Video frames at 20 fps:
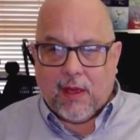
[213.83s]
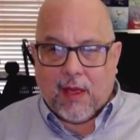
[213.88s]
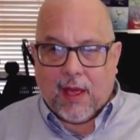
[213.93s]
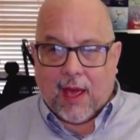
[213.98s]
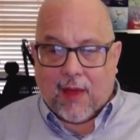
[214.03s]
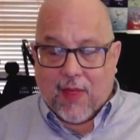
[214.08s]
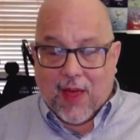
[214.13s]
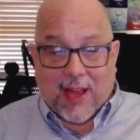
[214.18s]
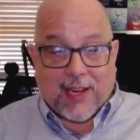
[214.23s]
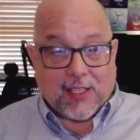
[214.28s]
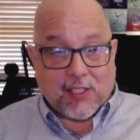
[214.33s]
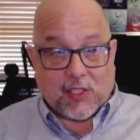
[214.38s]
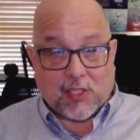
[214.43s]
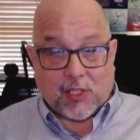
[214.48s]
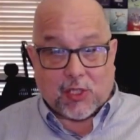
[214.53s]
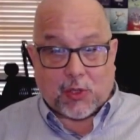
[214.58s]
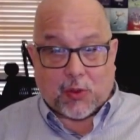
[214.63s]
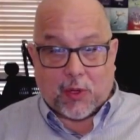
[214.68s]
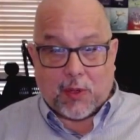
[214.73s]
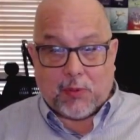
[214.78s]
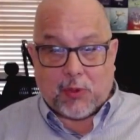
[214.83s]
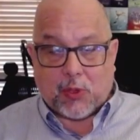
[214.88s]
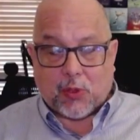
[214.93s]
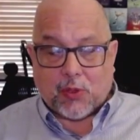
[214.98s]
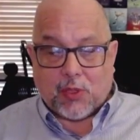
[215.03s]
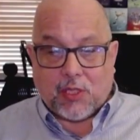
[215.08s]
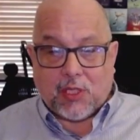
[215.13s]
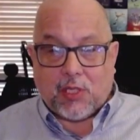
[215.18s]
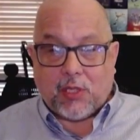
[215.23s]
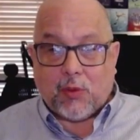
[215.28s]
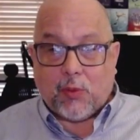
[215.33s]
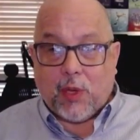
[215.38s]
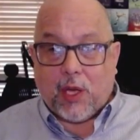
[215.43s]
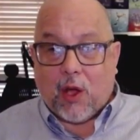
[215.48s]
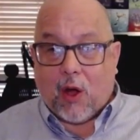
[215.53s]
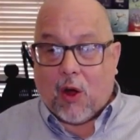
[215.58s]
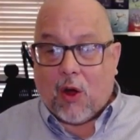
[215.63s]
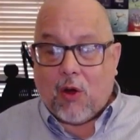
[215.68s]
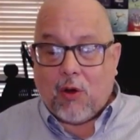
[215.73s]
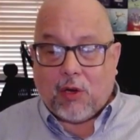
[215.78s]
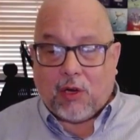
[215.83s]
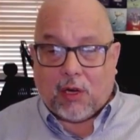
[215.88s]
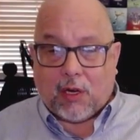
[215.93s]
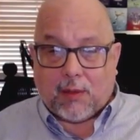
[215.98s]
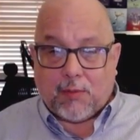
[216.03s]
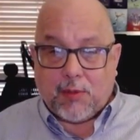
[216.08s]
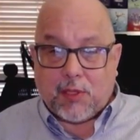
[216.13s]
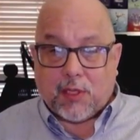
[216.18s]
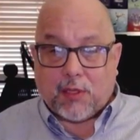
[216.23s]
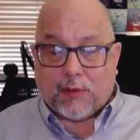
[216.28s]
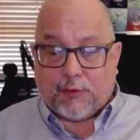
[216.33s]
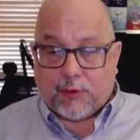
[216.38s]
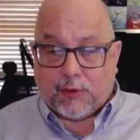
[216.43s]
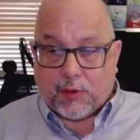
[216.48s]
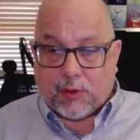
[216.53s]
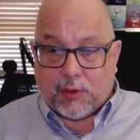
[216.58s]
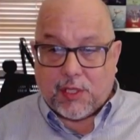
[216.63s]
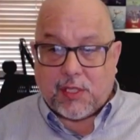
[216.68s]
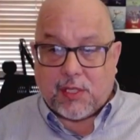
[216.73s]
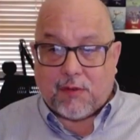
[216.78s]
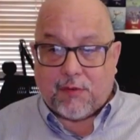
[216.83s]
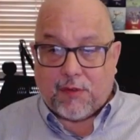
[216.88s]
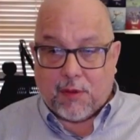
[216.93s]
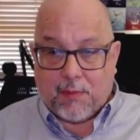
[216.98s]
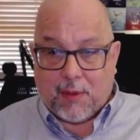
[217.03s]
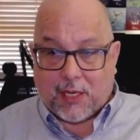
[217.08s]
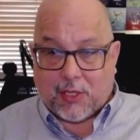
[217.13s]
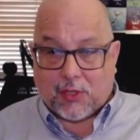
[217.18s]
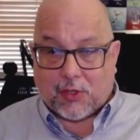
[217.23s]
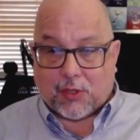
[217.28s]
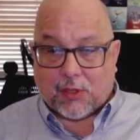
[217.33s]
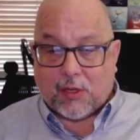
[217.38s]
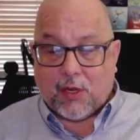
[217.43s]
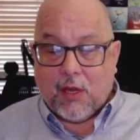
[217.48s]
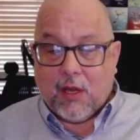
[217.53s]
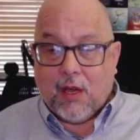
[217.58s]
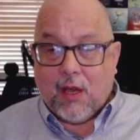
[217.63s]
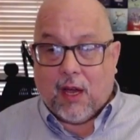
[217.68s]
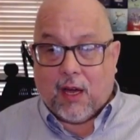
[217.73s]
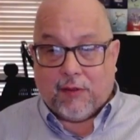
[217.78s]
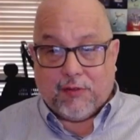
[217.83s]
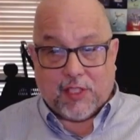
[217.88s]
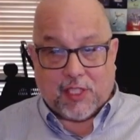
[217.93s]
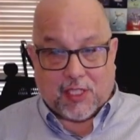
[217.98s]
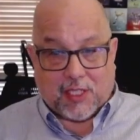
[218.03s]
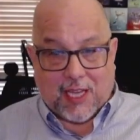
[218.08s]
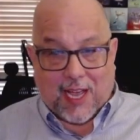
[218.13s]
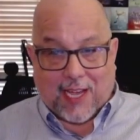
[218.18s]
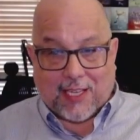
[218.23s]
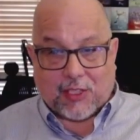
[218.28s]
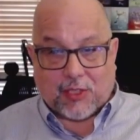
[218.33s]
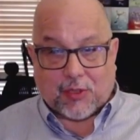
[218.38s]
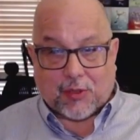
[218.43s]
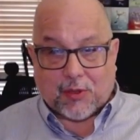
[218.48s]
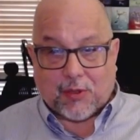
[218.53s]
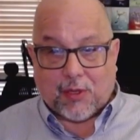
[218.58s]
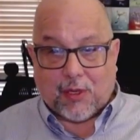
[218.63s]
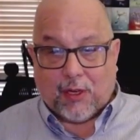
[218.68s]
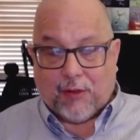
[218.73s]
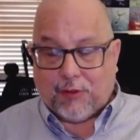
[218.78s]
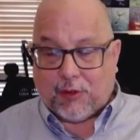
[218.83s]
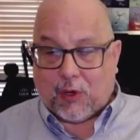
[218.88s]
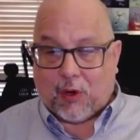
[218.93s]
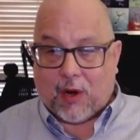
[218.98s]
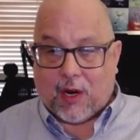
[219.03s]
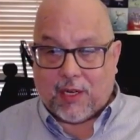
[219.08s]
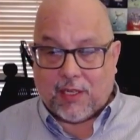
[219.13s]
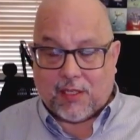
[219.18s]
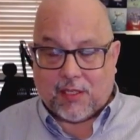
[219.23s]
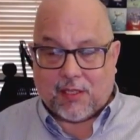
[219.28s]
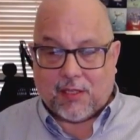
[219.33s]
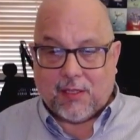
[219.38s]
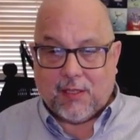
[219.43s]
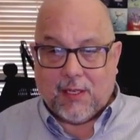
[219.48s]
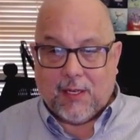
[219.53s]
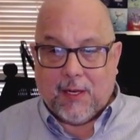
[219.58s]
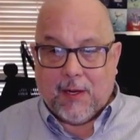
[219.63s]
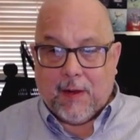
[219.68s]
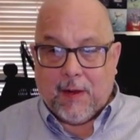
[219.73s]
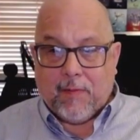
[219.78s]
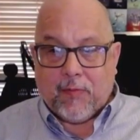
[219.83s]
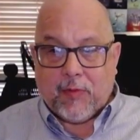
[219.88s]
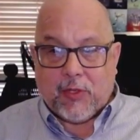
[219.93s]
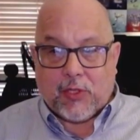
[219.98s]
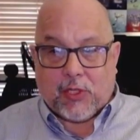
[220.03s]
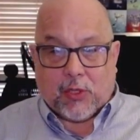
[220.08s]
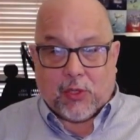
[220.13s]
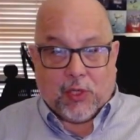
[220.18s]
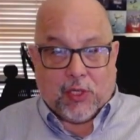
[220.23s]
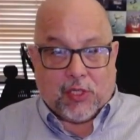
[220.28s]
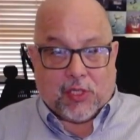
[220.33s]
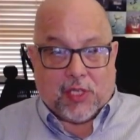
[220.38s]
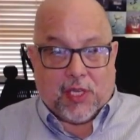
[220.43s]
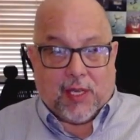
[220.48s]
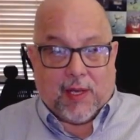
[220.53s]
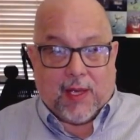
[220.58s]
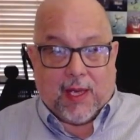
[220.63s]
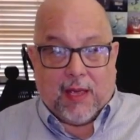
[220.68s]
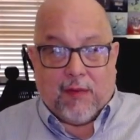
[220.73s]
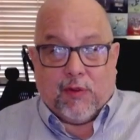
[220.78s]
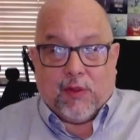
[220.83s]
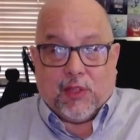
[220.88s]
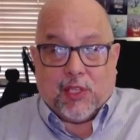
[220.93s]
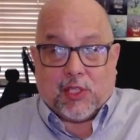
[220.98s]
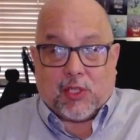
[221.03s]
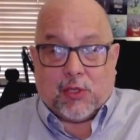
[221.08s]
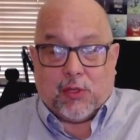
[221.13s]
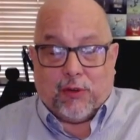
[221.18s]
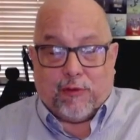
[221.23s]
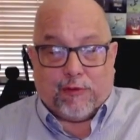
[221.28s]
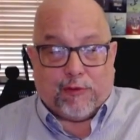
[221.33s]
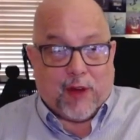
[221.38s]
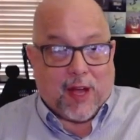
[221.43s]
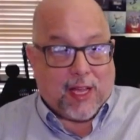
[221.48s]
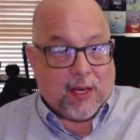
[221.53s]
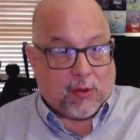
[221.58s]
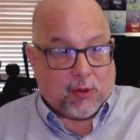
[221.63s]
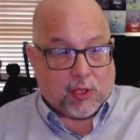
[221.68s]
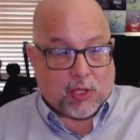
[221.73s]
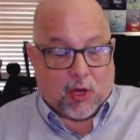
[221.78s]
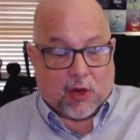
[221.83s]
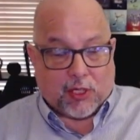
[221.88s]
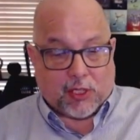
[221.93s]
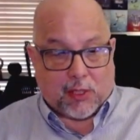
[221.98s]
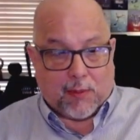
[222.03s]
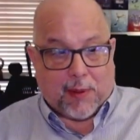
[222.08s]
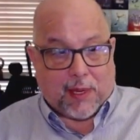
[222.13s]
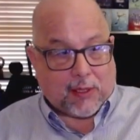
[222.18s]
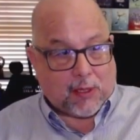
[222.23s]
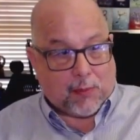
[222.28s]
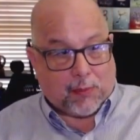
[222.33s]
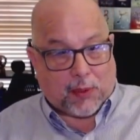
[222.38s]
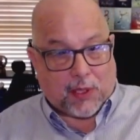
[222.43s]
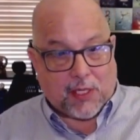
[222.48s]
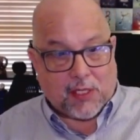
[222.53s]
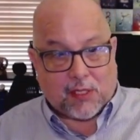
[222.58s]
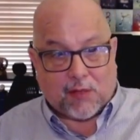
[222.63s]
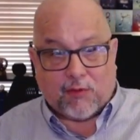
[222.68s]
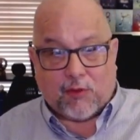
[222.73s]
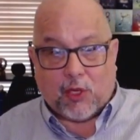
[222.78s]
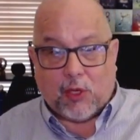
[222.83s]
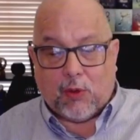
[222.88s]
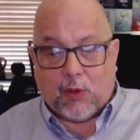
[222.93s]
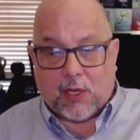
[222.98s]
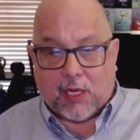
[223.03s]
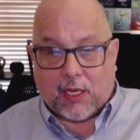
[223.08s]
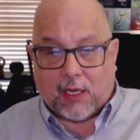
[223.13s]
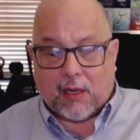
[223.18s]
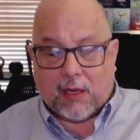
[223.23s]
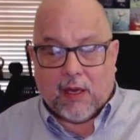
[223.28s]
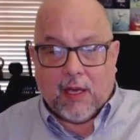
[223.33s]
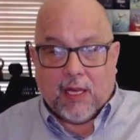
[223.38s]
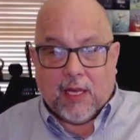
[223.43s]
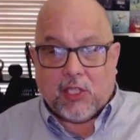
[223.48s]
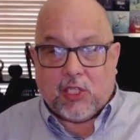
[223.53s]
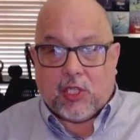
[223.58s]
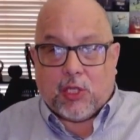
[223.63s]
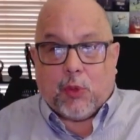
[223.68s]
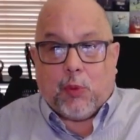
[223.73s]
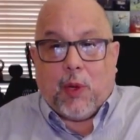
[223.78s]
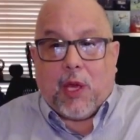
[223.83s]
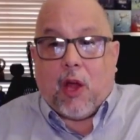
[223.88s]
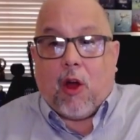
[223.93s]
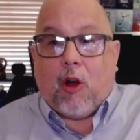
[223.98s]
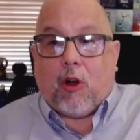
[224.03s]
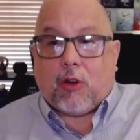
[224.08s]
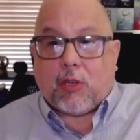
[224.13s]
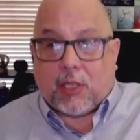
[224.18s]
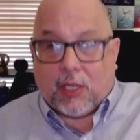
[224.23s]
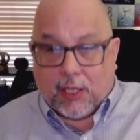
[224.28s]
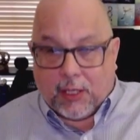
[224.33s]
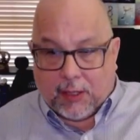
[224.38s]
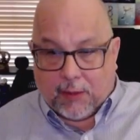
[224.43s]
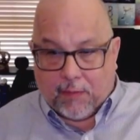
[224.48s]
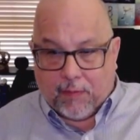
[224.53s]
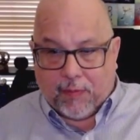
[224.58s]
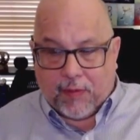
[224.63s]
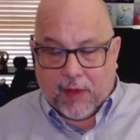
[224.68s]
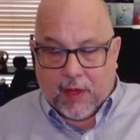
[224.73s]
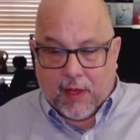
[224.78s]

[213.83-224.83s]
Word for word: And that is the scripture, till we all come to the fullness of the measure of the stature of Christ. So you see, even this nun final talks about the place of unity, till we all come.